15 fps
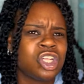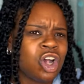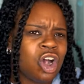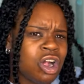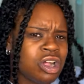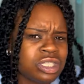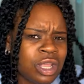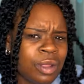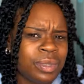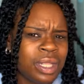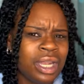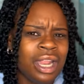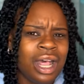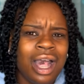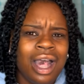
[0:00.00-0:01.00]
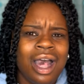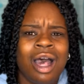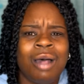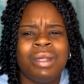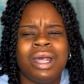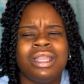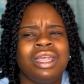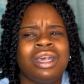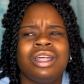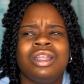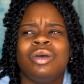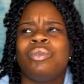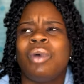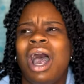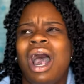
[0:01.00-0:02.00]
the car or something. I'm like,
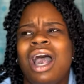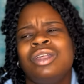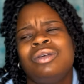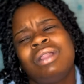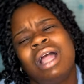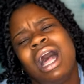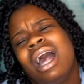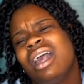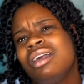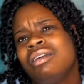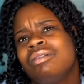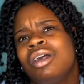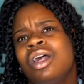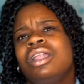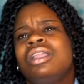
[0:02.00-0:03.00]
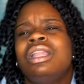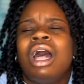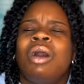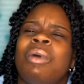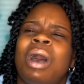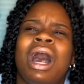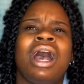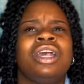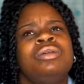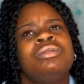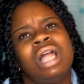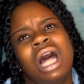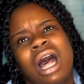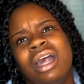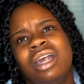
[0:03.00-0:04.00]
nigga, why are you lying? Now, why are you
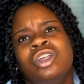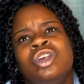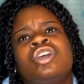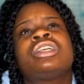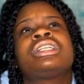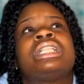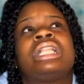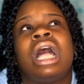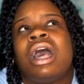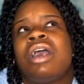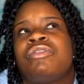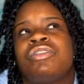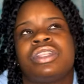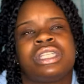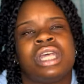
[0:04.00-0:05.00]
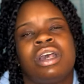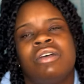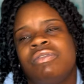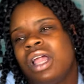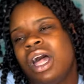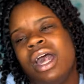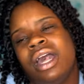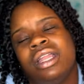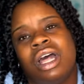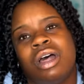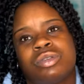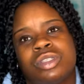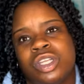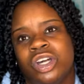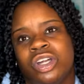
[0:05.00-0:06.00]
lying? You're just lying for the sake of lying
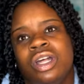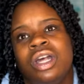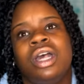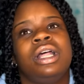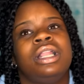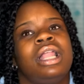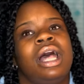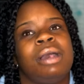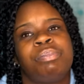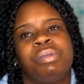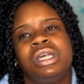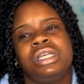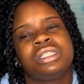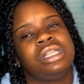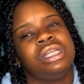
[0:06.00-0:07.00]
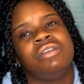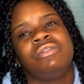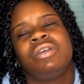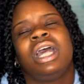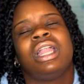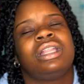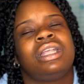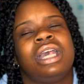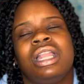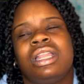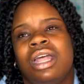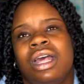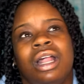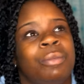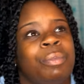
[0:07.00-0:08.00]
now, sir. Like, please leave. Get, get
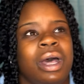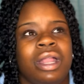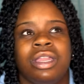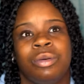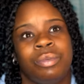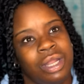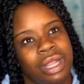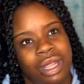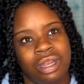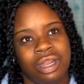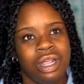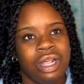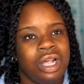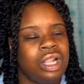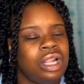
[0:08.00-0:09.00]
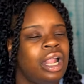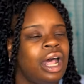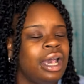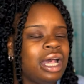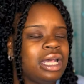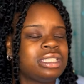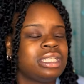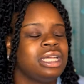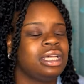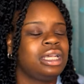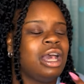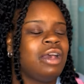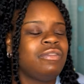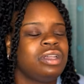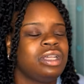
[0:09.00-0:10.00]
the hell up out of here with that. Like I said,
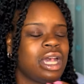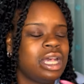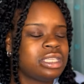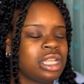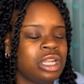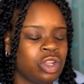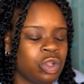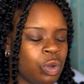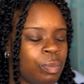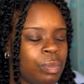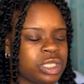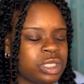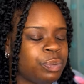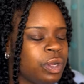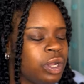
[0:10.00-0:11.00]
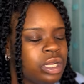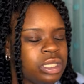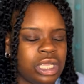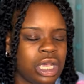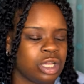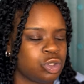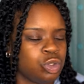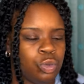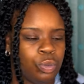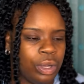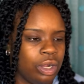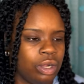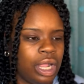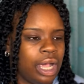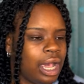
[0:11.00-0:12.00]
Kevin Gates, another one, my spirit tech too
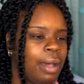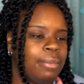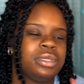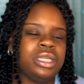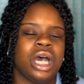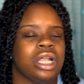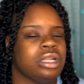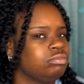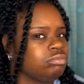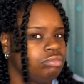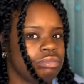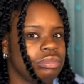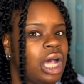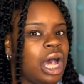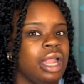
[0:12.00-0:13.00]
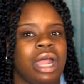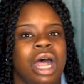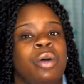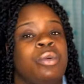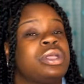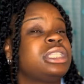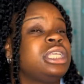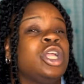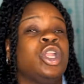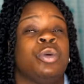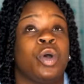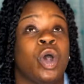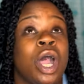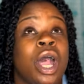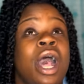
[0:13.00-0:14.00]
well. Like, I'm done. Done. I don't want to see it no
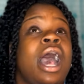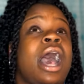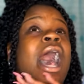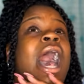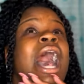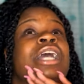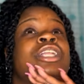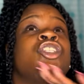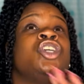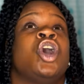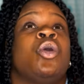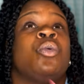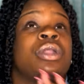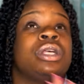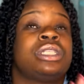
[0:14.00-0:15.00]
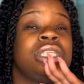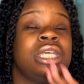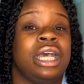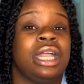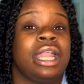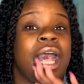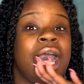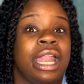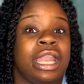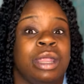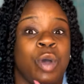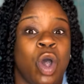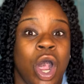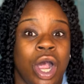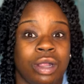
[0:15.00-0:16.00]
more. I don't want to see it
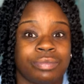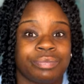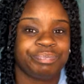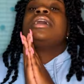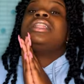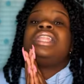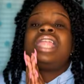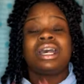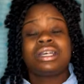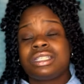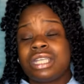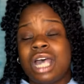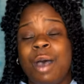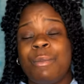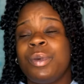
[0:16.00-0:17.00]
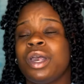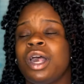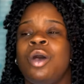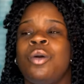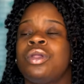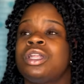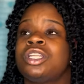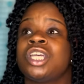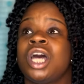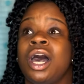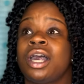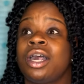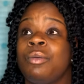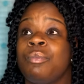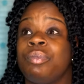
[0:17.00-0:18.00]
anymore. Next topic I want to
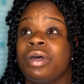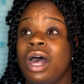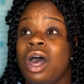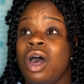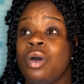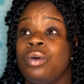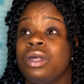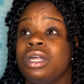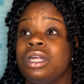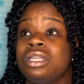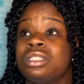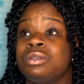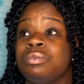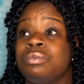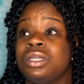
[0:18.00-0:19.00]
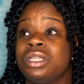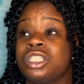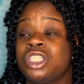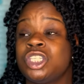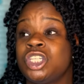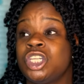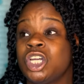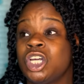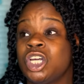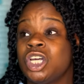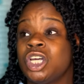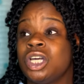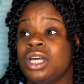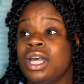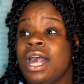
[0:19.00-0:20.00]
talk about is
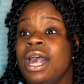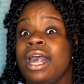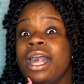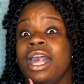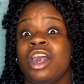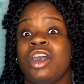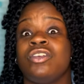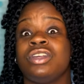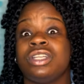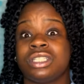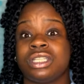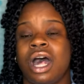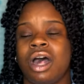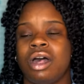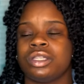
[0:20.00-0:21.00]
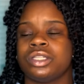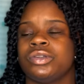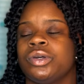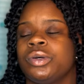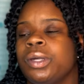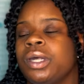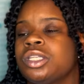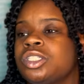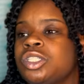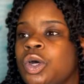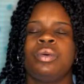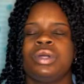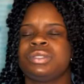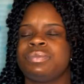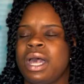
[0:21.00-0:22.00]
Mr. Harry Styles real quick.
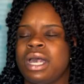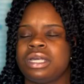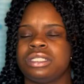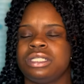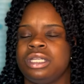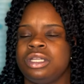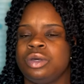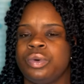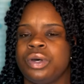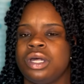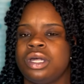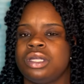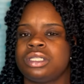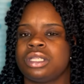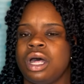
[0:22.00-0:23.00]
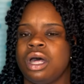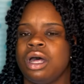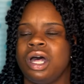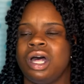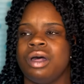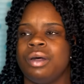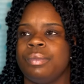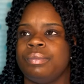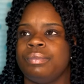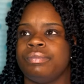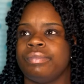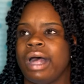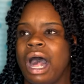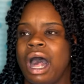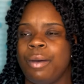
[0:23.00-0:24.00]
So which magazine it was,
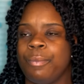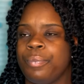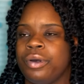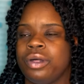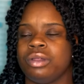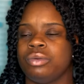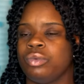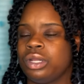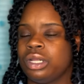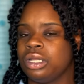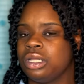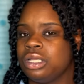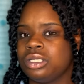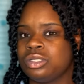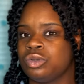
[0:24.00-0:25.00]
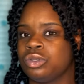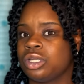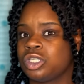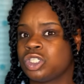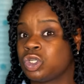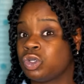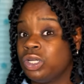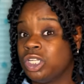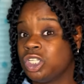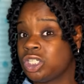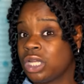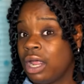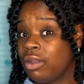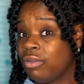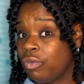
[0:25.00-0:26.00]
um, I'll put what it is or the
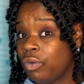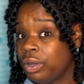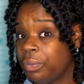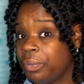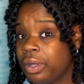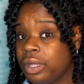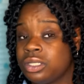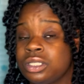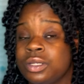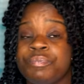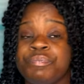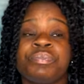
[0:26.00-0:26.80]
screenshot of what it was.